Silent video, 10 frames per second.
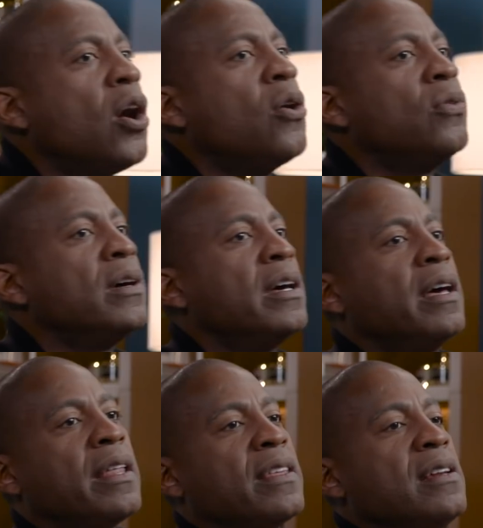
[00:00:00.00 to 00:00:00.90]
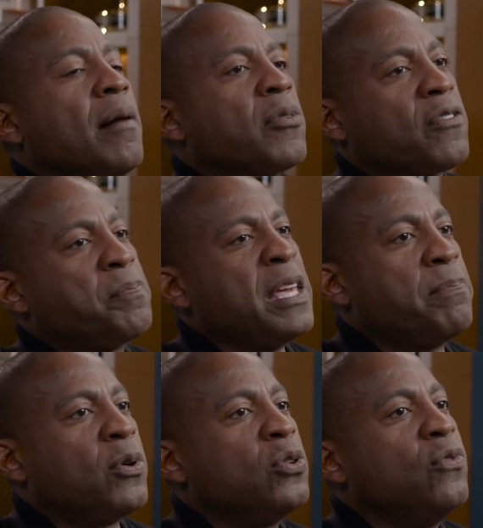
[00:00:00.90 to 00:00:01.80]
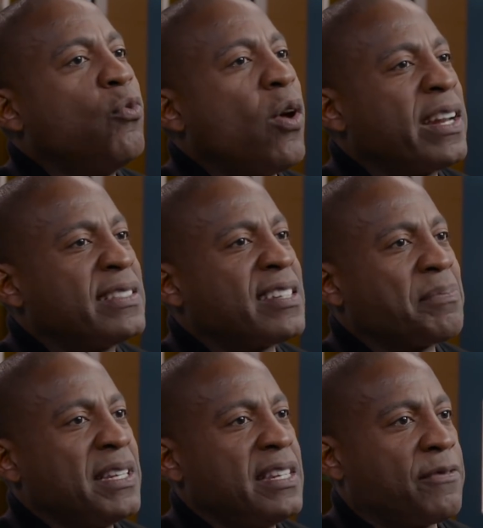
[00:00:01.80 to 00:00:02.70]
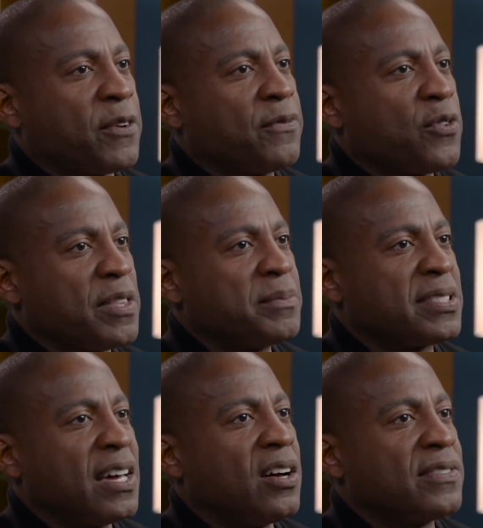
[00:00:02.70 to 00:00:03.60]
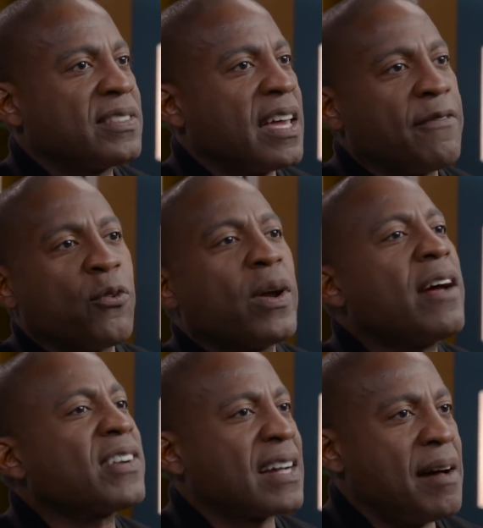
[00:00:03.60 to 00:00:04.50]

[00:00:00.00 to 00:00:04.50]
know, the number of people who've wanted something different for themselves. And for whatever